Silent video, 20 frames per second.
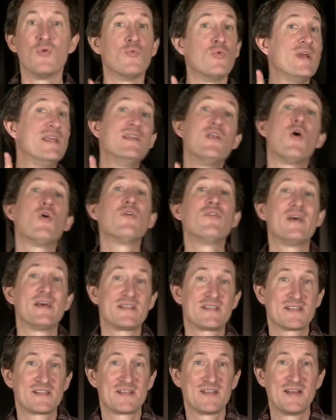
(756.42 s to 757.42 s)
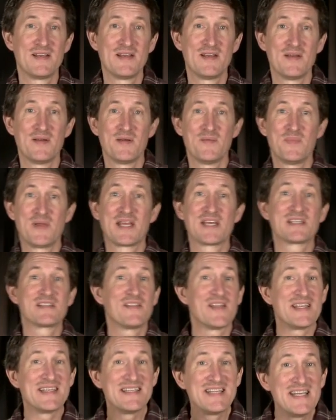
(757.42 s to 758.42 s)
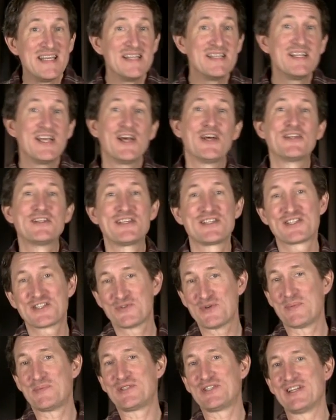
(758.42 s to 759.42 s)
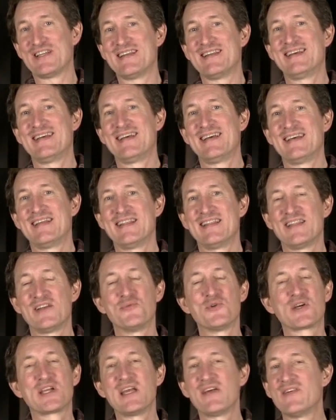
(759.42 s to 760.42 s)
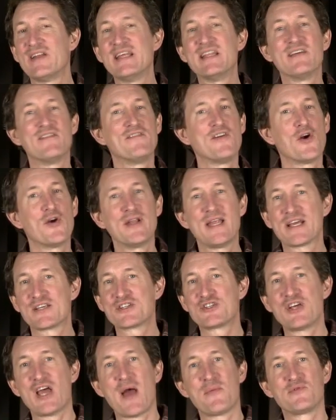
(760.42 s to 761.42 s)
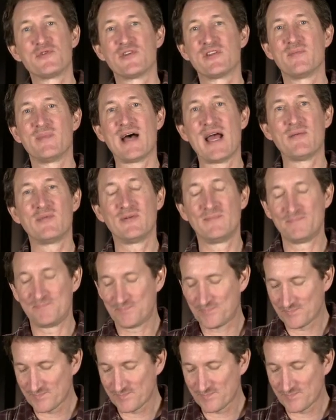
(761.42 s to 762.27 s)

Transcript: We know this because of the detailed description that we're given in the very next chapter of the Bible.